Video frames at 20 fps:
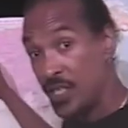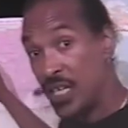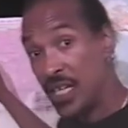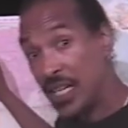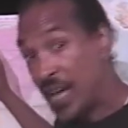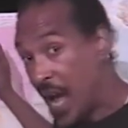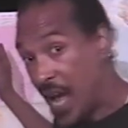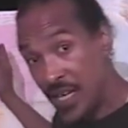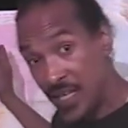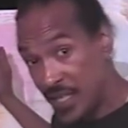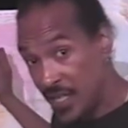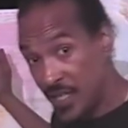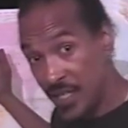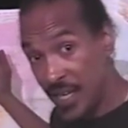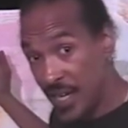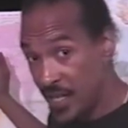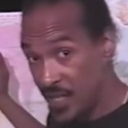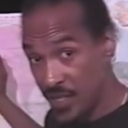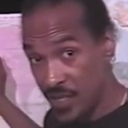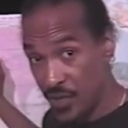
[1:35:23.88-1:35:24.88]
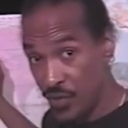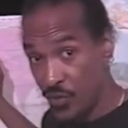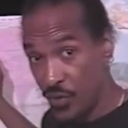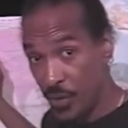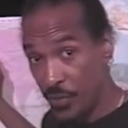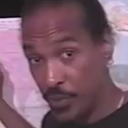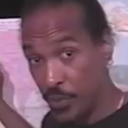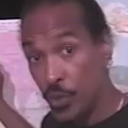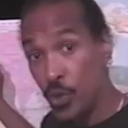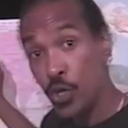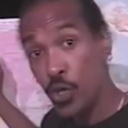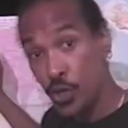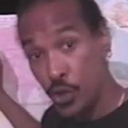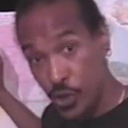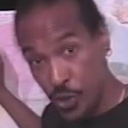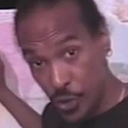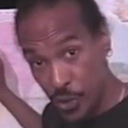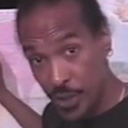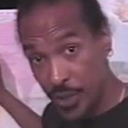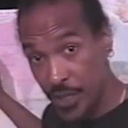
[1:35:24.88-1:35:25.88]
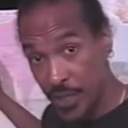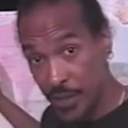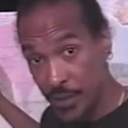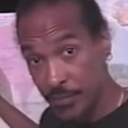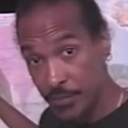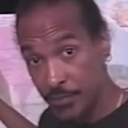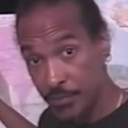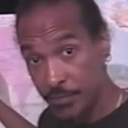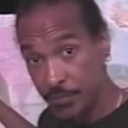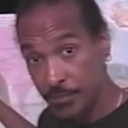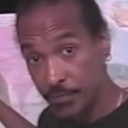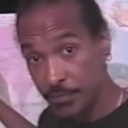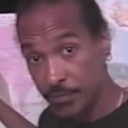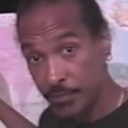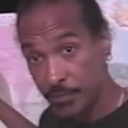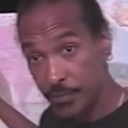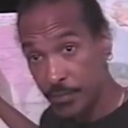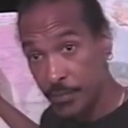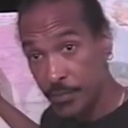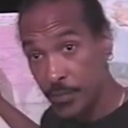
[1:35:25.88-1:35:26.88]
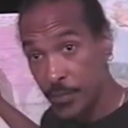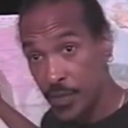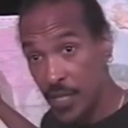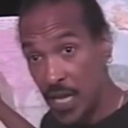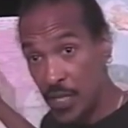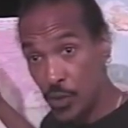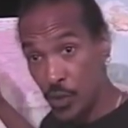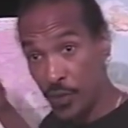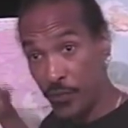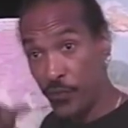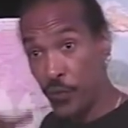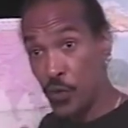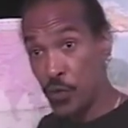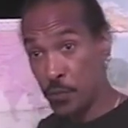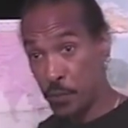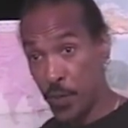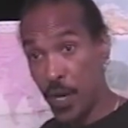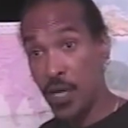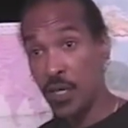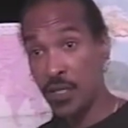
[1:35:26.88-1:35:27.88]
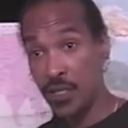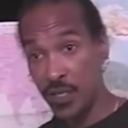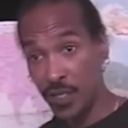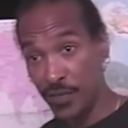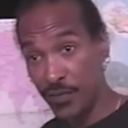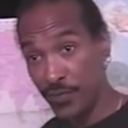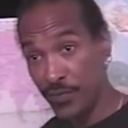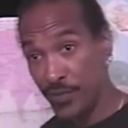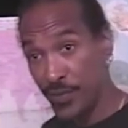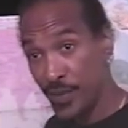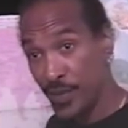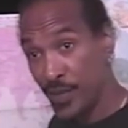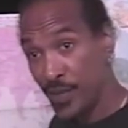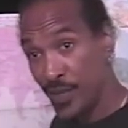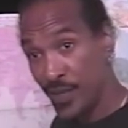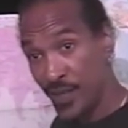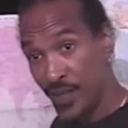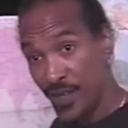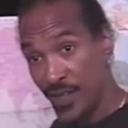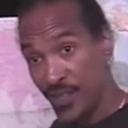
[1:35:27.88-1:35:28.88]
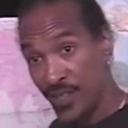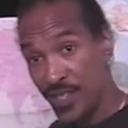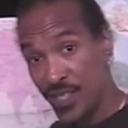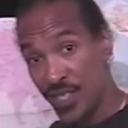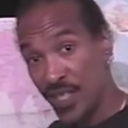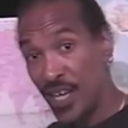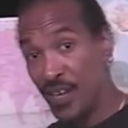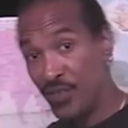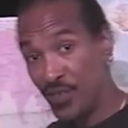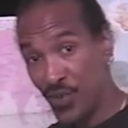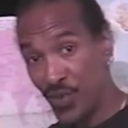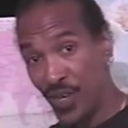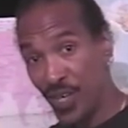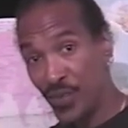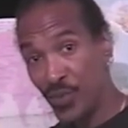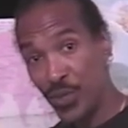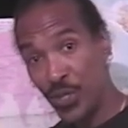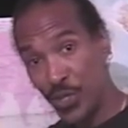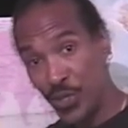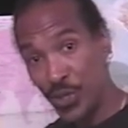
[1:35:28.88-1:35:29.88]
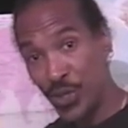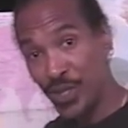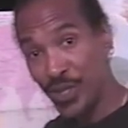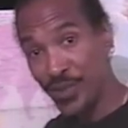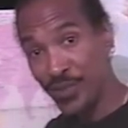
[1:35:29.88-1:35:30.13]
see, cotton didn't get us in trouble. Sugar did. That's the first product of the slave trade, was sugar.